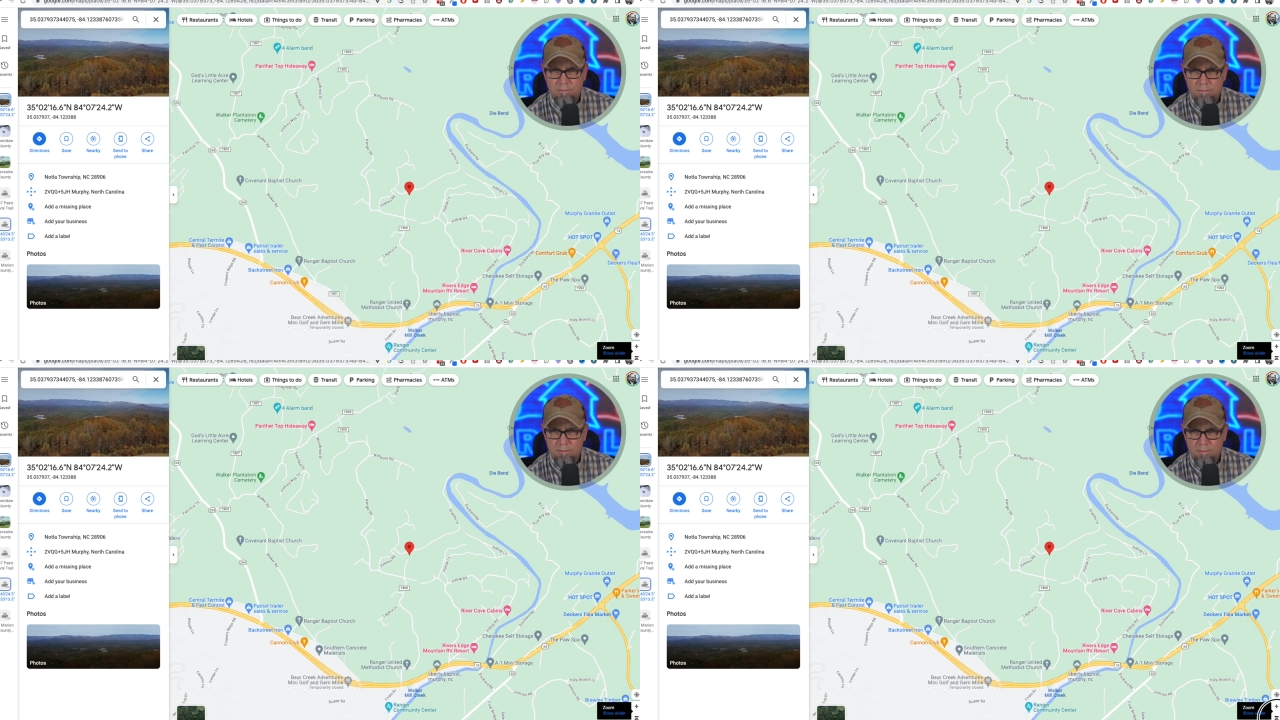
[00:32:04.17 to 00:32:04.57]

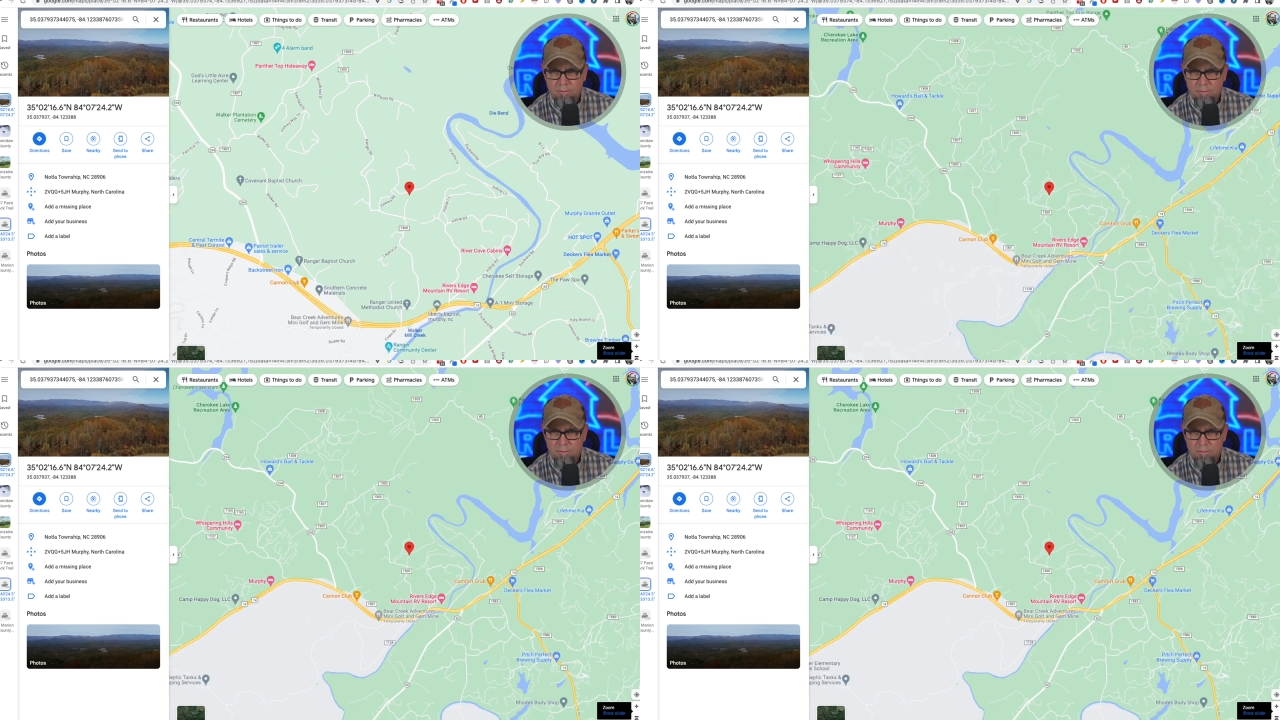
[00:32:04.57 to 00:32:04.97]

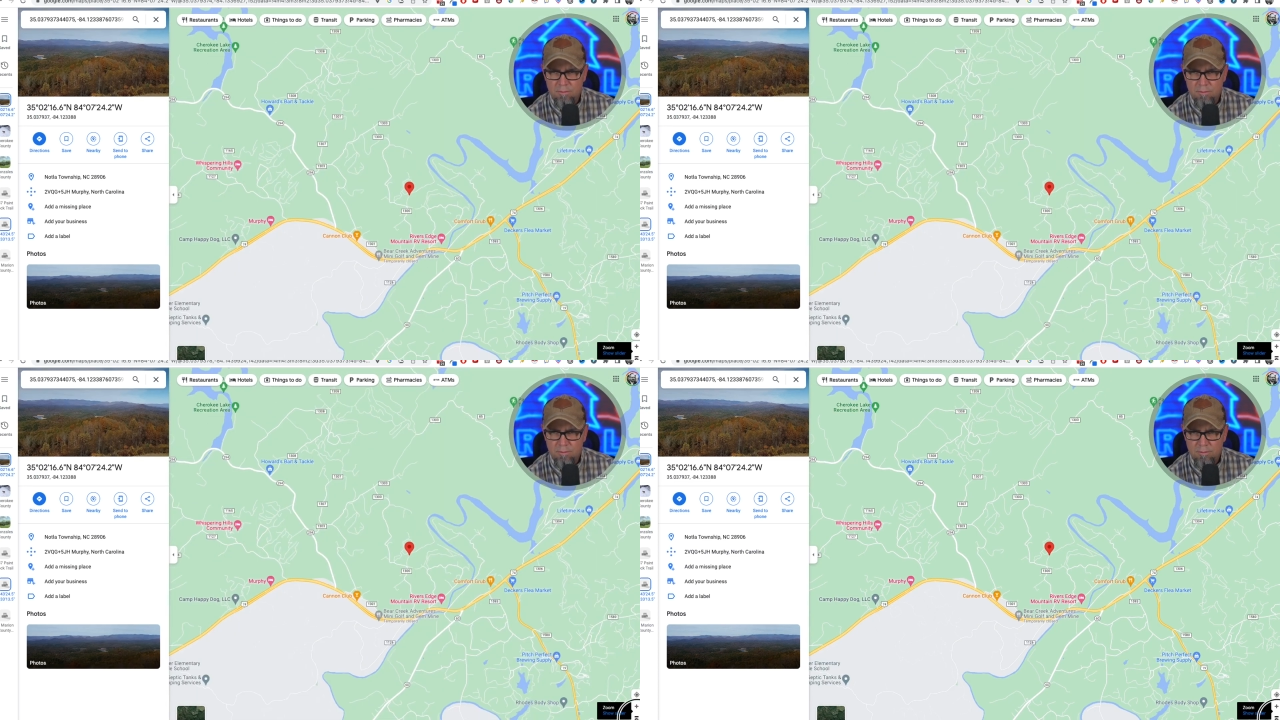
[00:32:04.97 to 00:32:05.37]

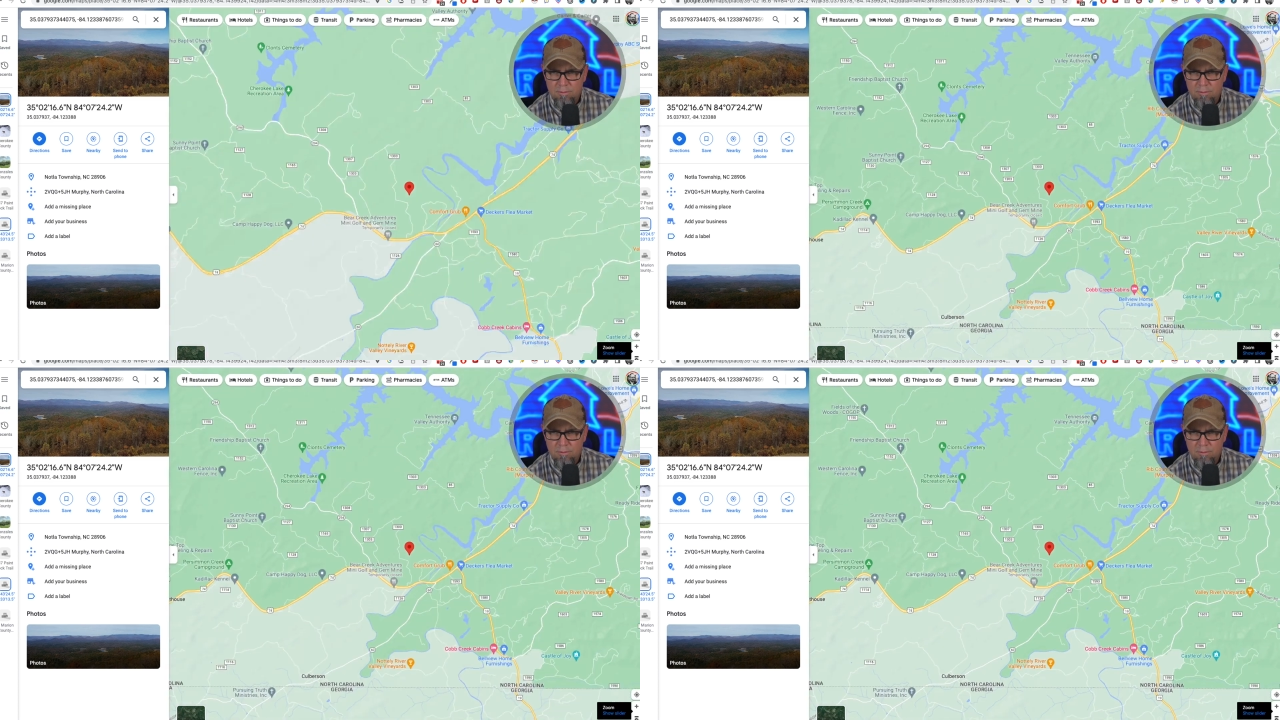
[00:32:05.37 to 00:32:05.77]

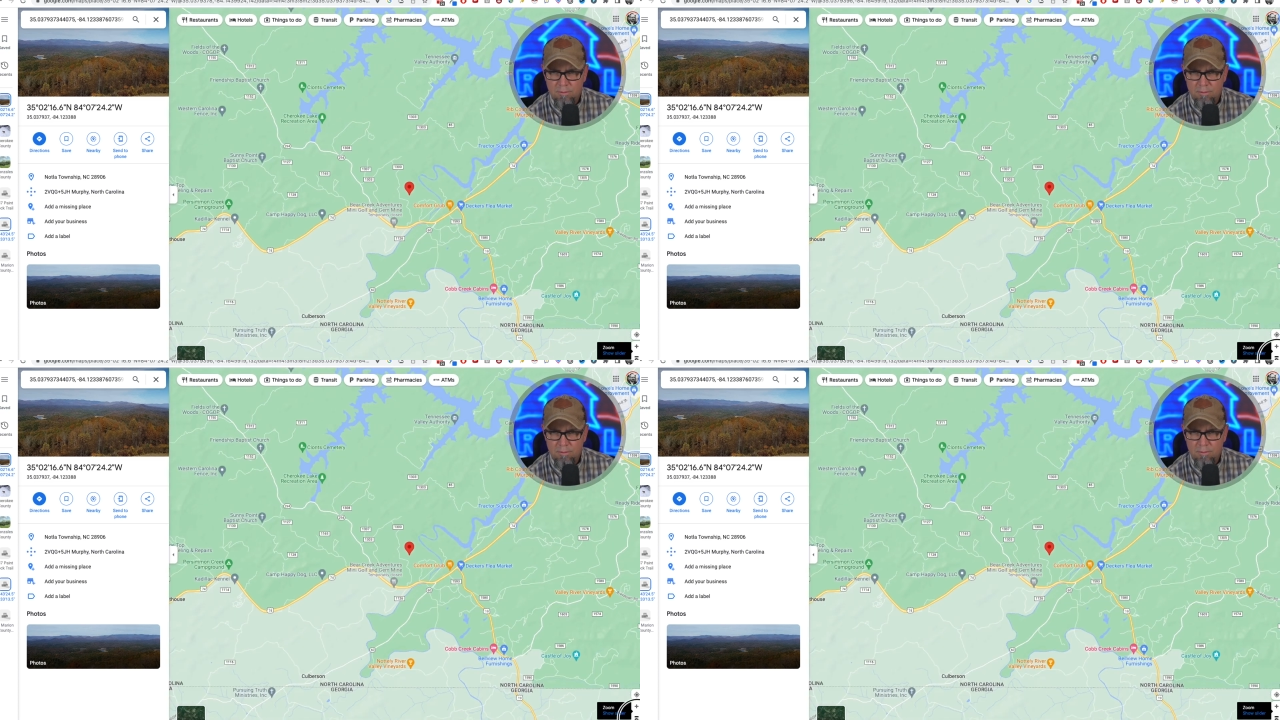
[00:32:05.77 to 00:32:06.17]

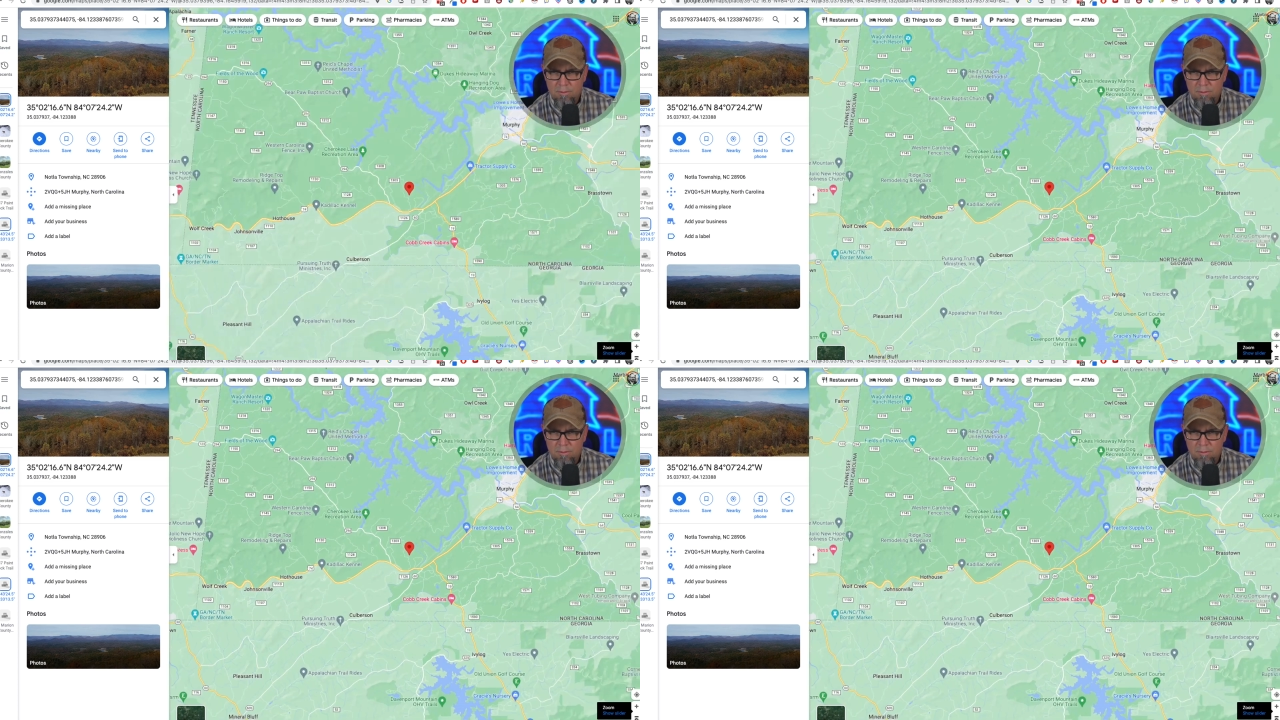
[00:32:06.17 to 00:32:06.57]

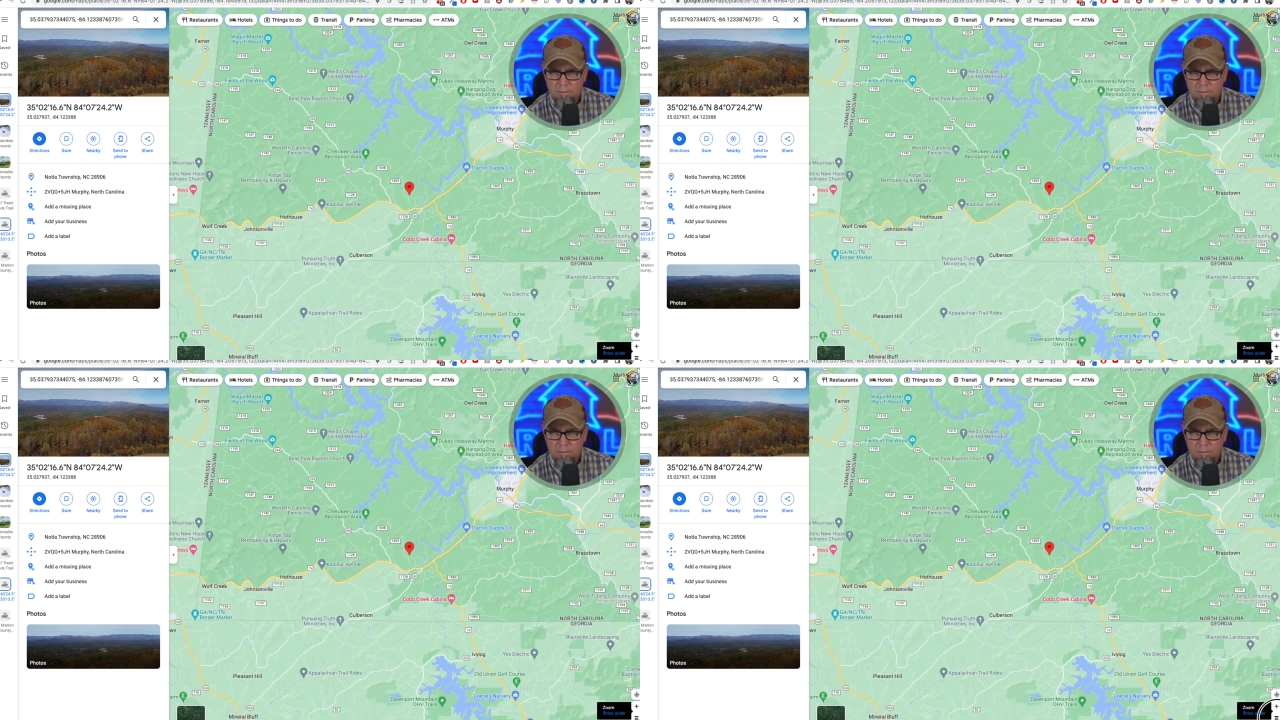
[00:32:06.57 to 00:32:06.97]

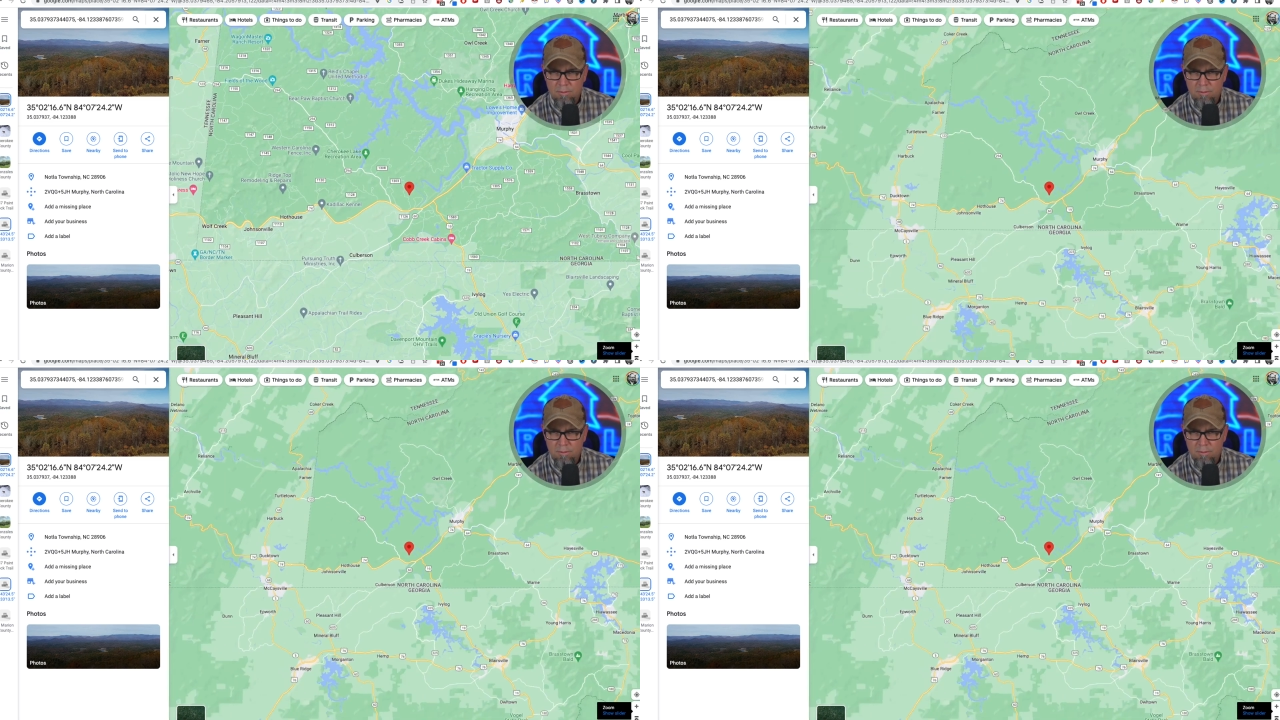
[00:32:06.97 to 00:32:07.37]

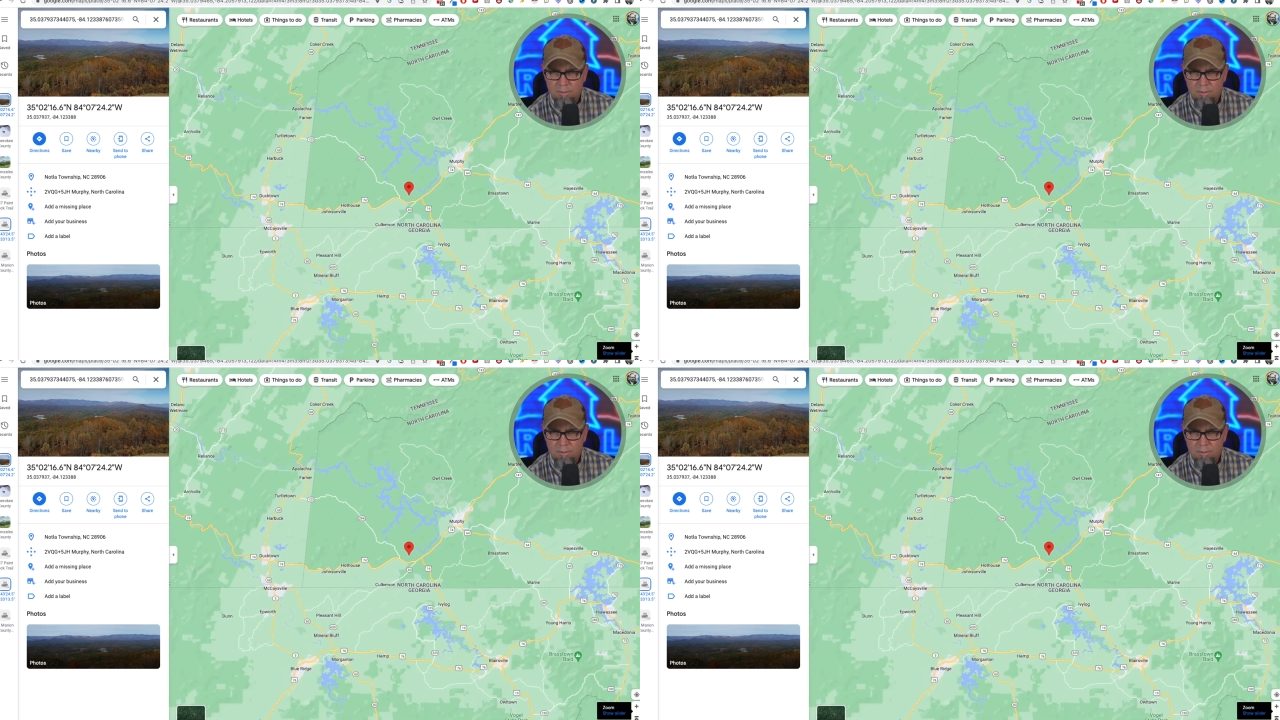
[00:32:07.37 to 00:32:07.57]
Nothing is said.